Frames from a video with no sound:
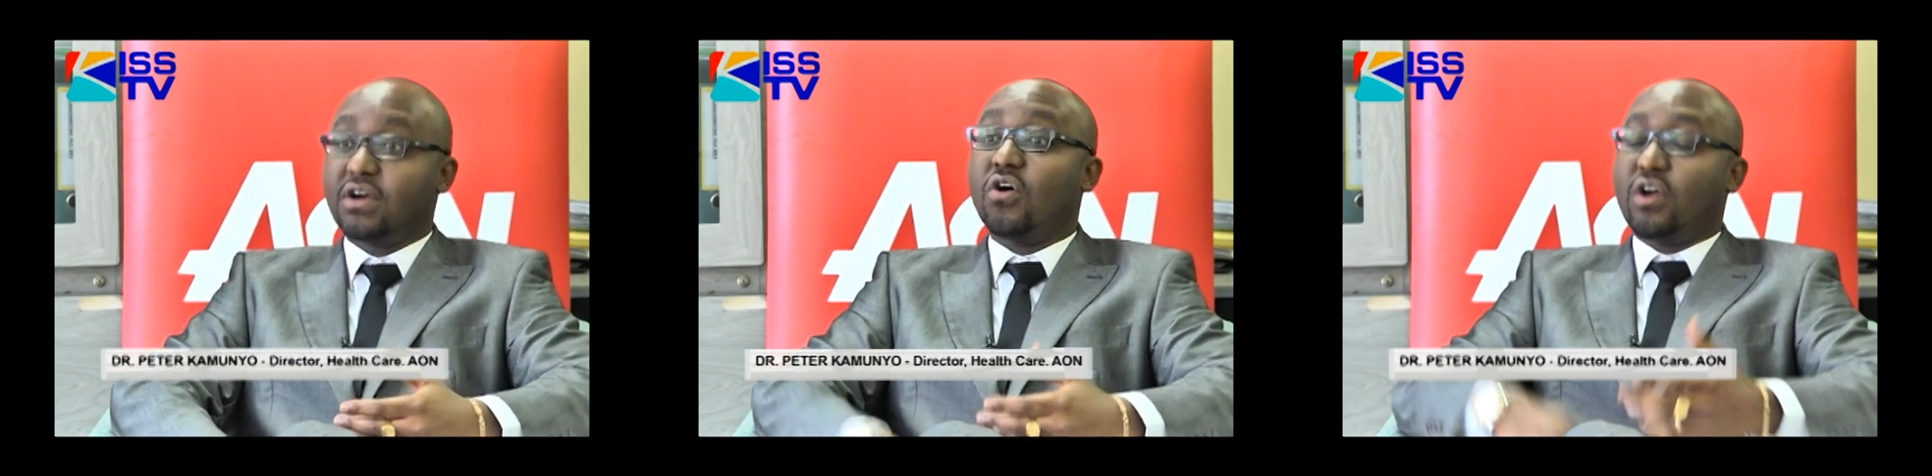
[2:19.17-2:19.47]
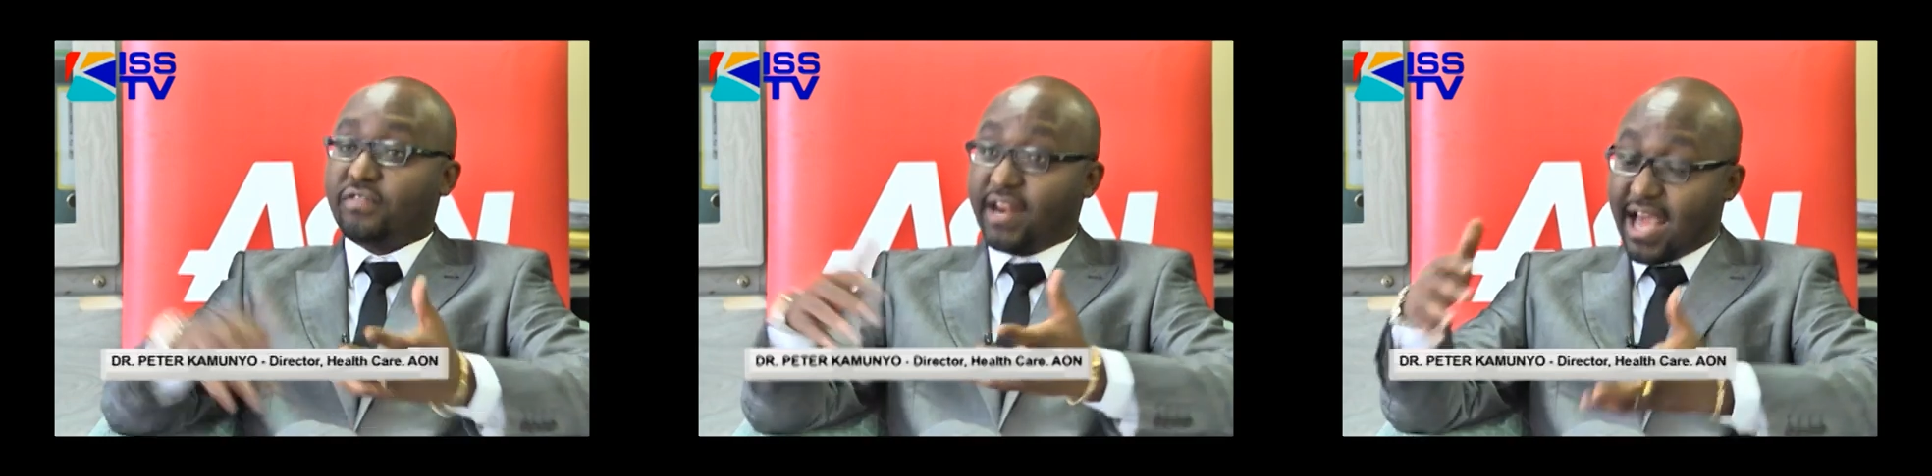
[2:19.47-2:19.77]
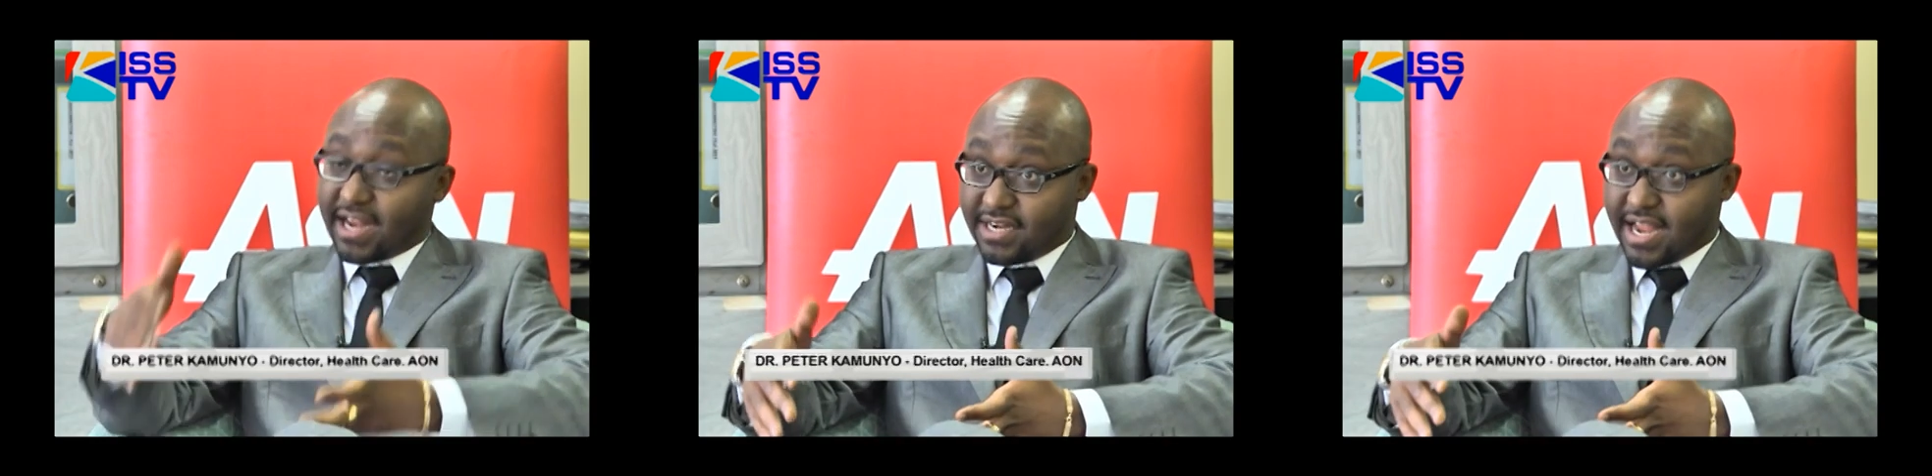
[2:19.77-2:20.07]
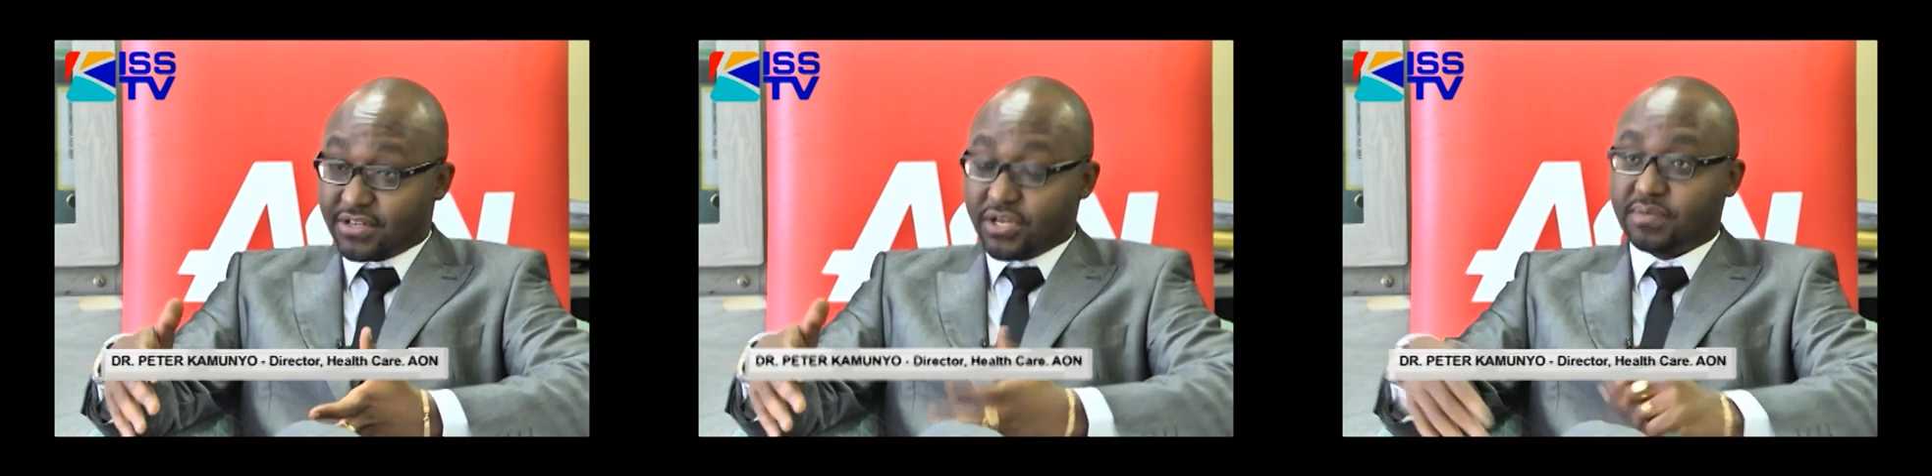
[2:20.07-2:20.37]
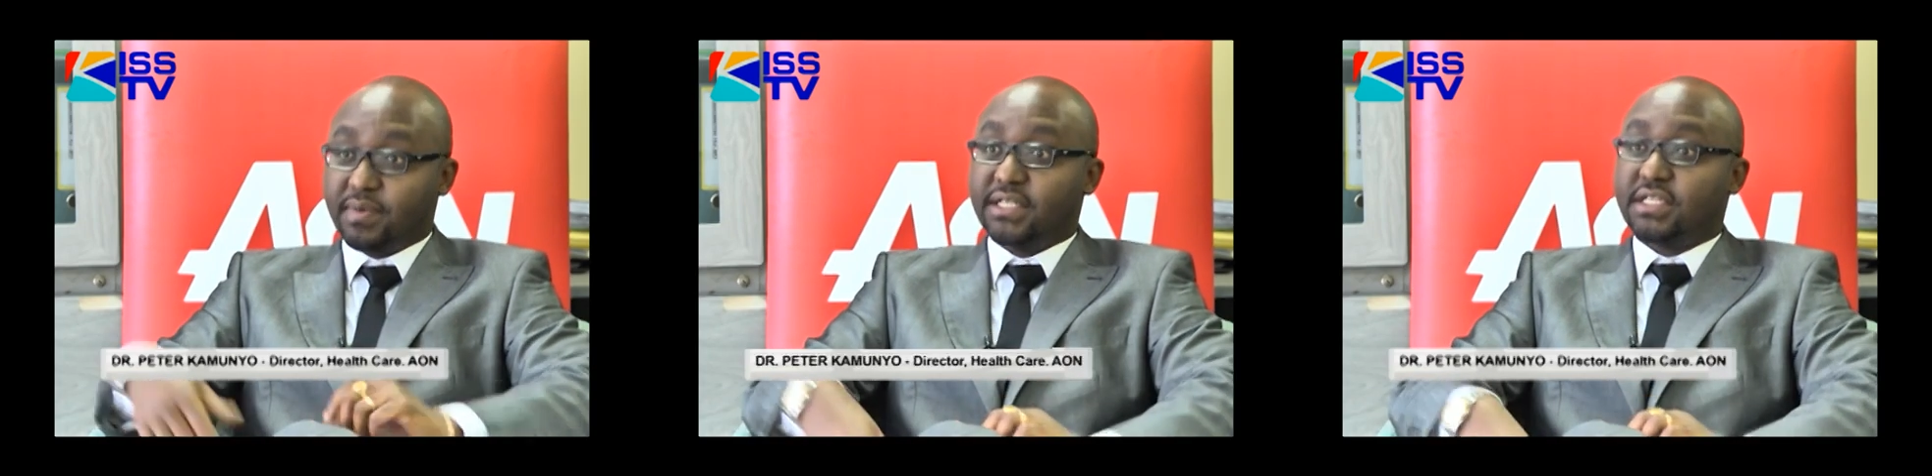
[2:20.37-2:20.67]
or even heart-lung
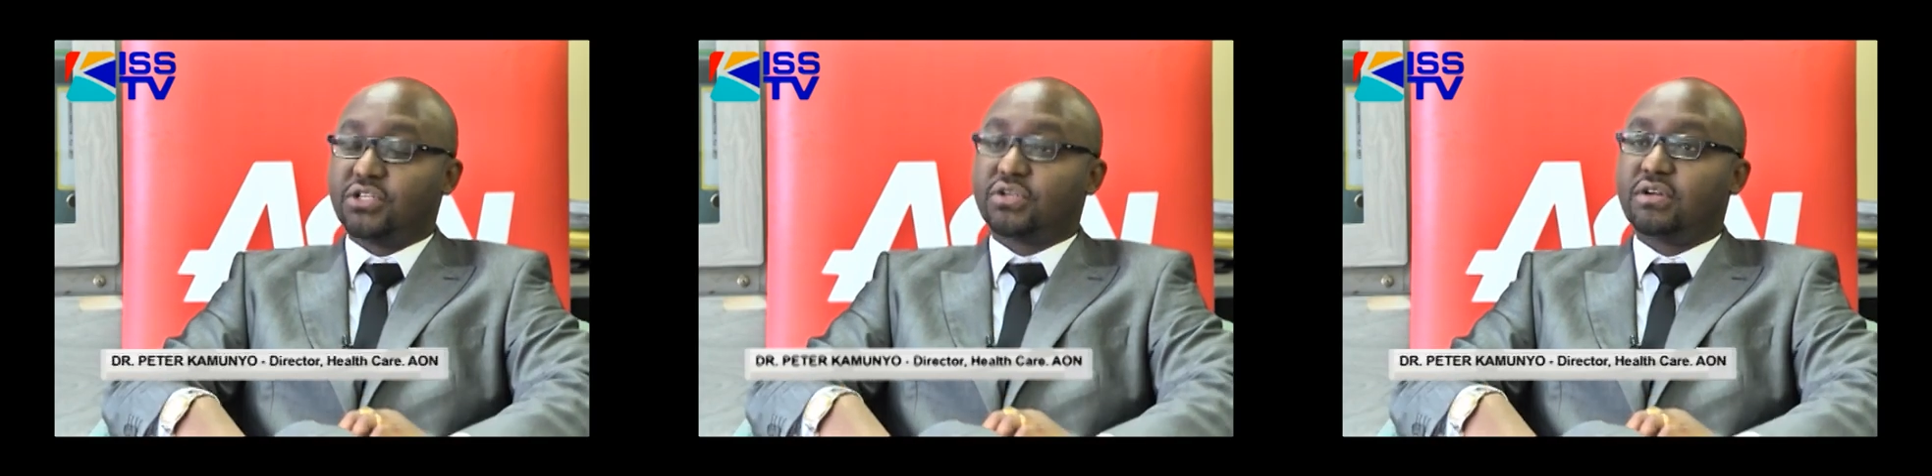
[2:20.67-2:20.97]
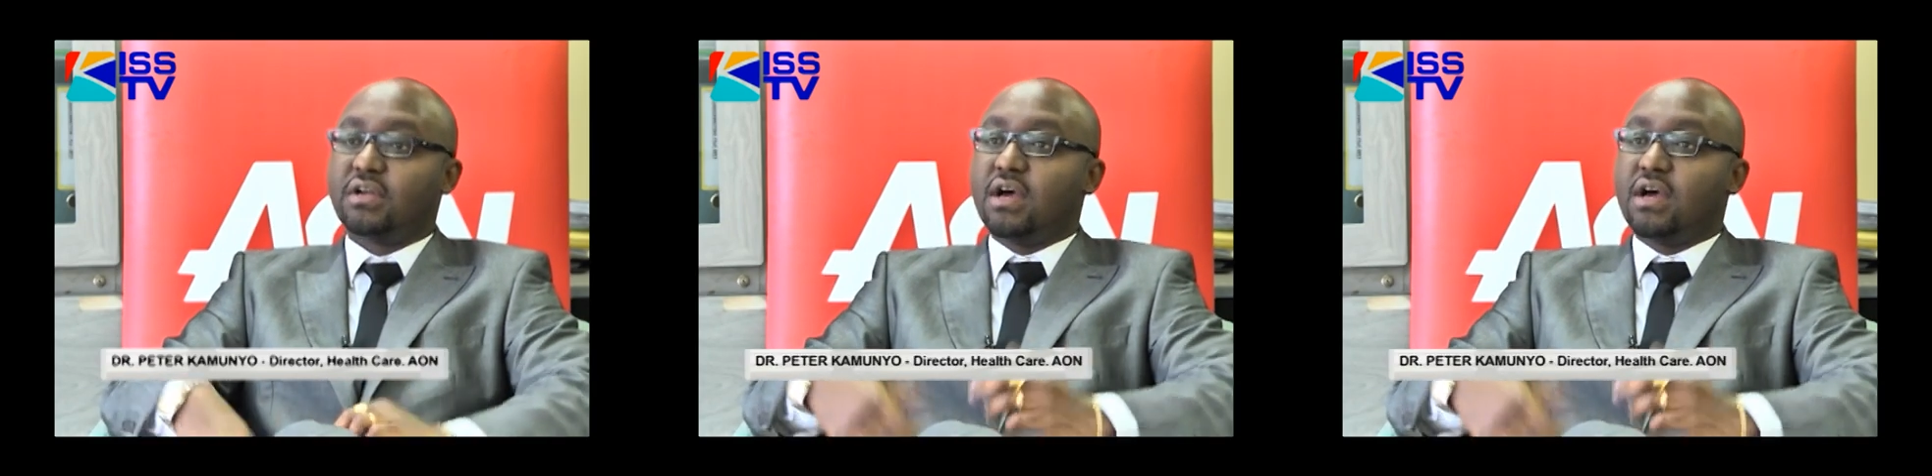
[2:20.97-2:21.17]
transplantation,